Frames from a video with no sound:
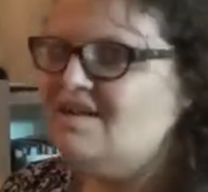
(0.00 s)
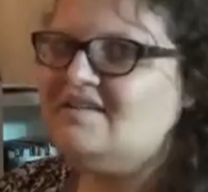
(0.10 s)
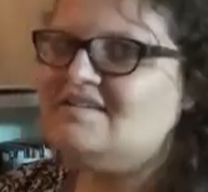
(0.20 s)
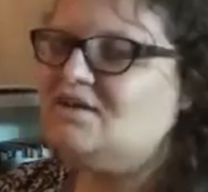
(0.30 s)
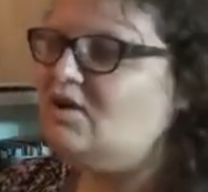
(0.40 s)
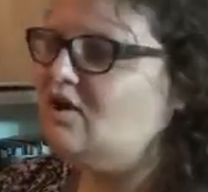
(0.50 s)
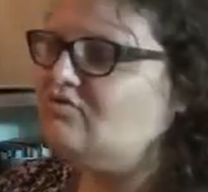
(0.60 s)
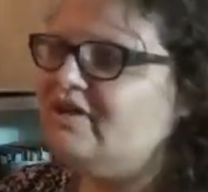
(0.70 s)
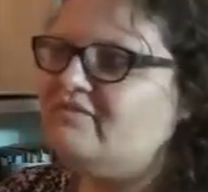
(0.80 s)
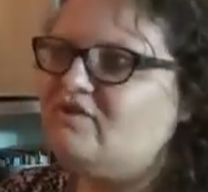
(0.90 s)
so I'll
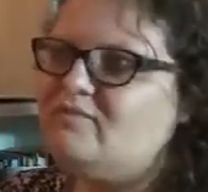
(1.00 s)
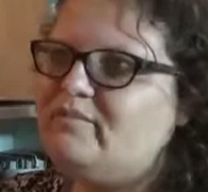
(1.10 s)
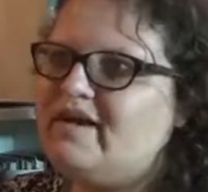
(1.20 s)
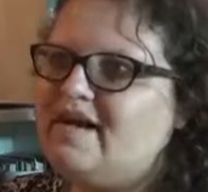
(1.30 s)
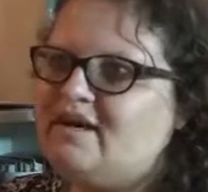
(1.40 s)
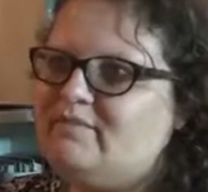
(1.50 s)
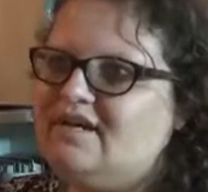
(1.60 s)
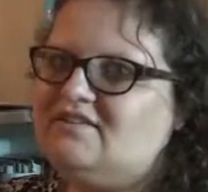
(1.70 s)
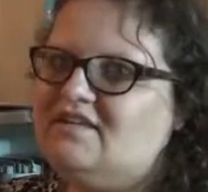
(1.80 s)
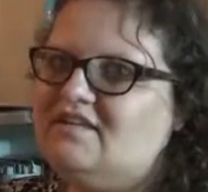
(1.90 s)
read from the back
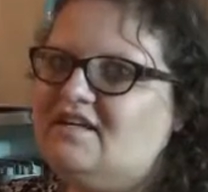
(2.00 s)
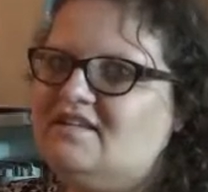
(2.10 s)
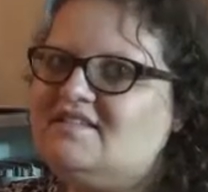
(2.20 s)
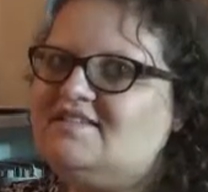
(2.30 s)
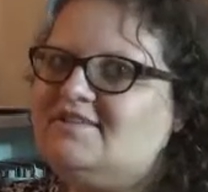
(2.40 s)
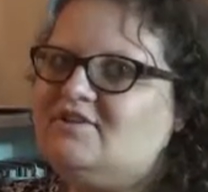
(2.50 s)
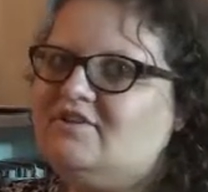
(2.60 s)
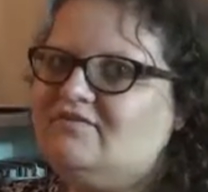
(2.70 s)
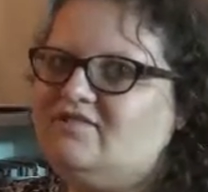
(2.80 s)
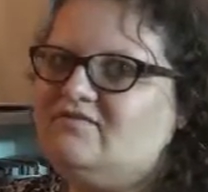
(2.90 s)
about the uh,
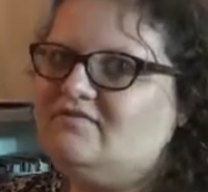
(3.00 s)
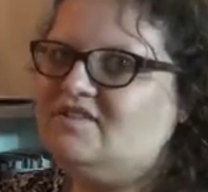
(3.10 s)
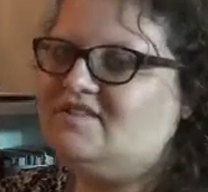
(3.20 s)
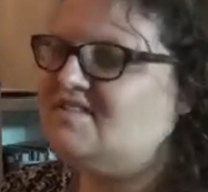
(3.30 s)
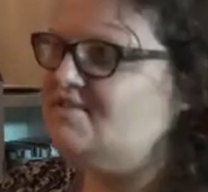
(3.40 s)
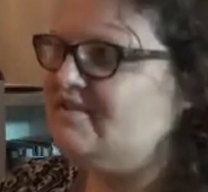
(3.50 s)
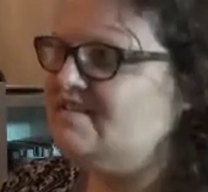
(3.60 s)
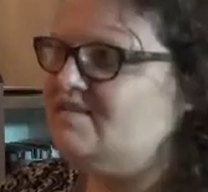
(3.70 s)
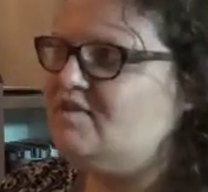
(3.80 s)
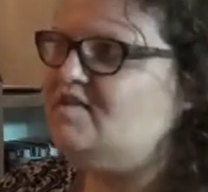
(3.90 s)
start of the, the
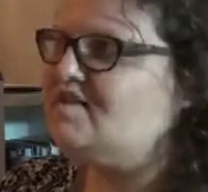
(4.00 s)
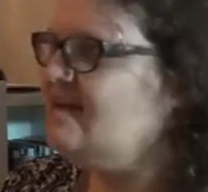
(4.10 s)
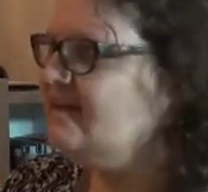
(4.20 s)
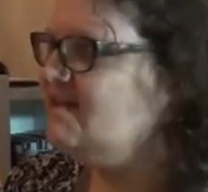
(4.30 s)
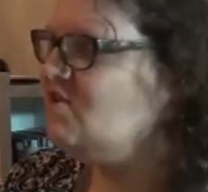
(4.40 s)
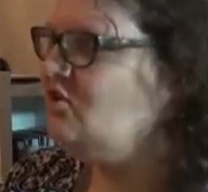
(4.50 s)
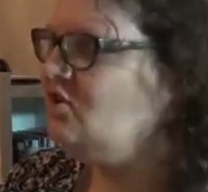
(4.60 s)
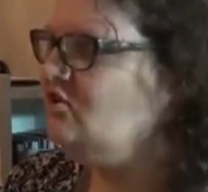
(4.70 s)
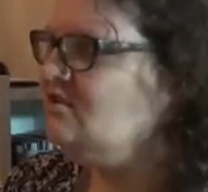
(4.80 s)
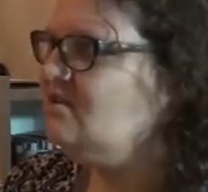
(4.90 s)
series with Silent
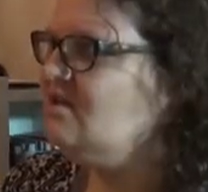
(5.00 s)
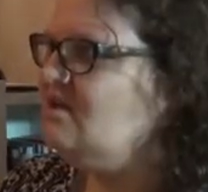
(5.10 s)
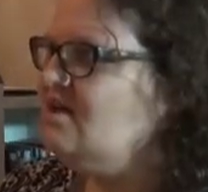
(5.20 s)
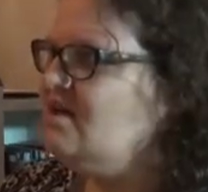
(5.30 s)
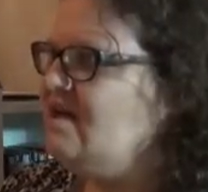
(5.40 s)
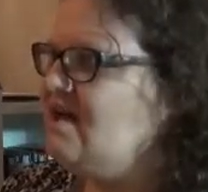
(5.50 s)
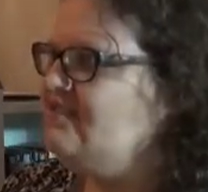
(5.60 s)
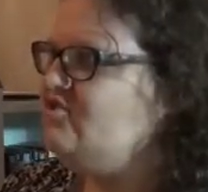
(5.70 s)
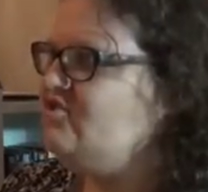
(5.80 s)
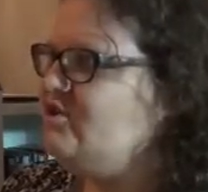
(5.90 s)
Hall.
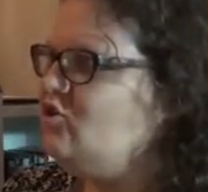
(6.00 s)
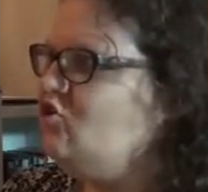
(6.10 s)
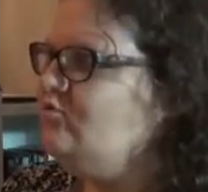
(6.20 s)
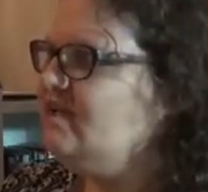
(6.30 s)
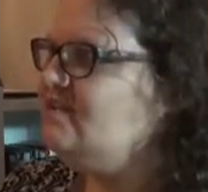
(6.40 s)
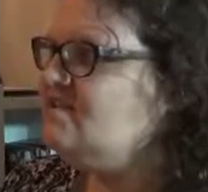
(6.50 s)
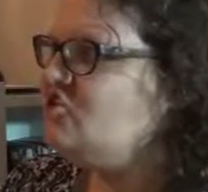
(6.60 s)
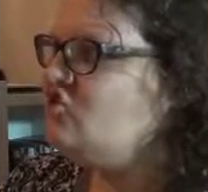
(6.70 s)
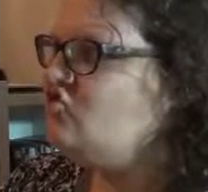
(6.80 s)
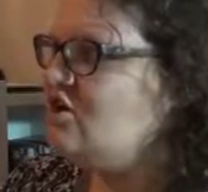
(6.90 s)
After their homeland is
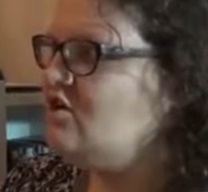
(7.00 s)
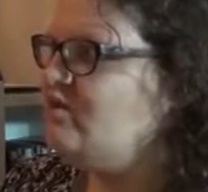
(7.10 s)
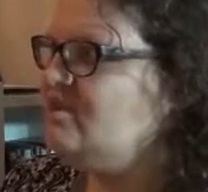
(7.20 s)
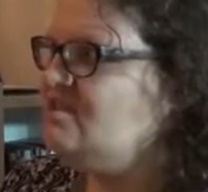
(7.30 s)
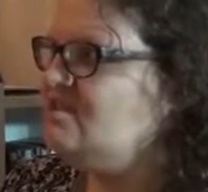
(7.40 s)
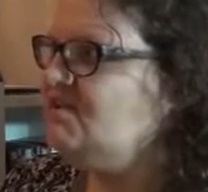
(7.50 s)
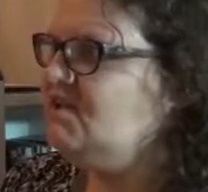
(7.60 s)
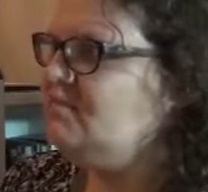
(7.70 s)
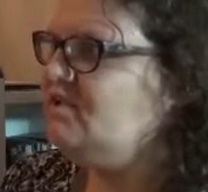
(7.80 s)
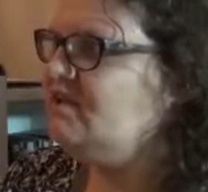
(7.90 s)
struck with a
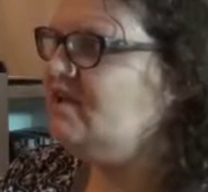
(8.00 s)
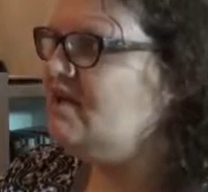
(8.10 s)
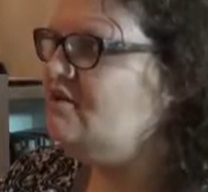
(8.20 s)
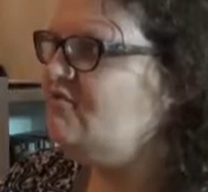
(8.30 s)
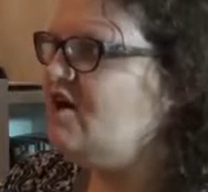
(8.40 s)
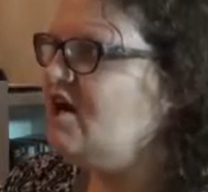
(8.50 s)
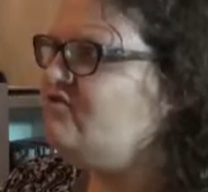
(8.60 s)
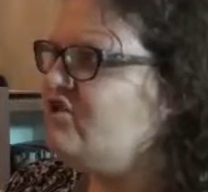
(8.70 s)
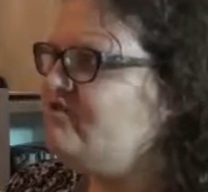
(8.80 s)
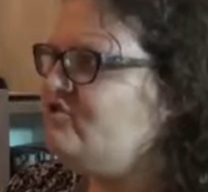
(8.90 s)
deadly plague,
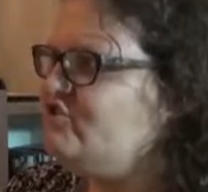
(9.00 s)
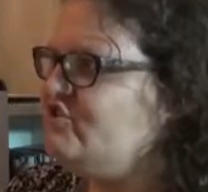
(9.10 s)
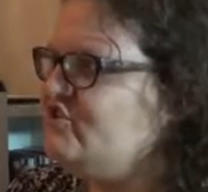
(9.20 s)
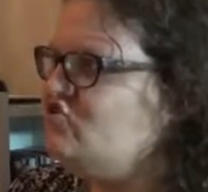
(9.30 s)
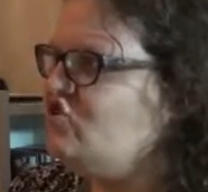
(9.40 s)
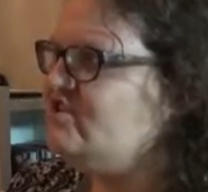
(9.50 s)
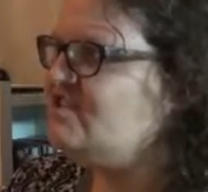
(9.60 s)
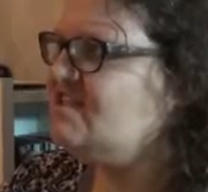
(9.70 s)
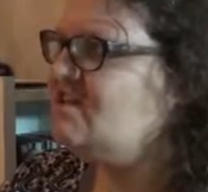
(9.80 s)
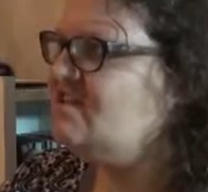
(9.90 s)
five refugees cross
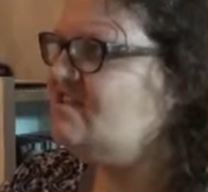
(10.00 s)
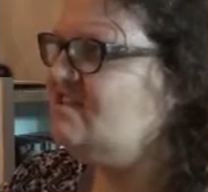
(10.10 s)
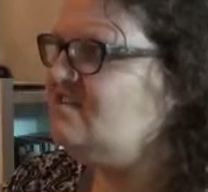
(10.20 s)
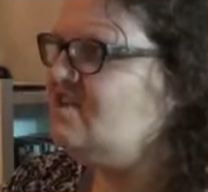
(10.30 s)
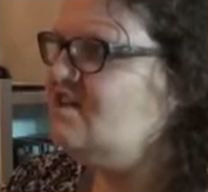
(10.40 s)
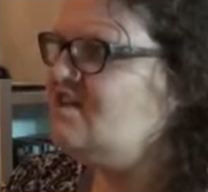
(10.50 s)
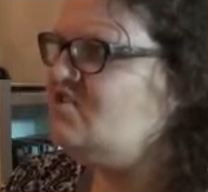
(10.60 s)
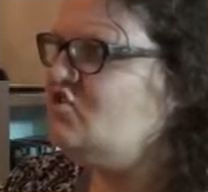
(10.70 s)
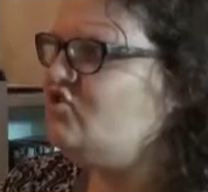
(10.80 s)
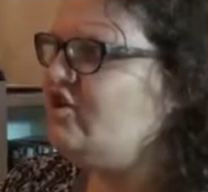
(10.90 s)
the continent
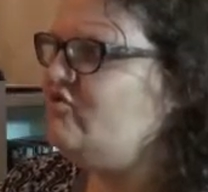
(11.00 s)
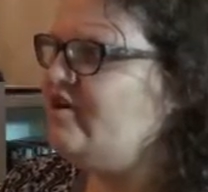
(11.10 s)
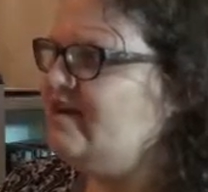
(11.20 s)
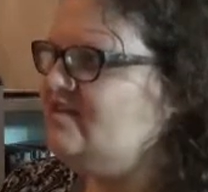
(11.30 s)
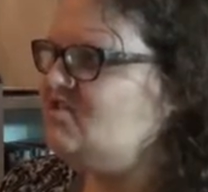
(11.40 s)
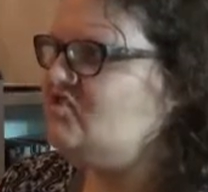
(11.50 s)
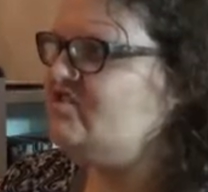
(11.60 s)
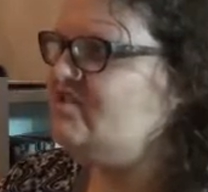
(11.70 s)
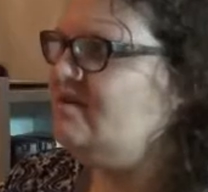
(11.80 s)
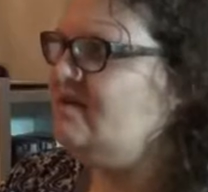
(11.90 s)
searching for answers.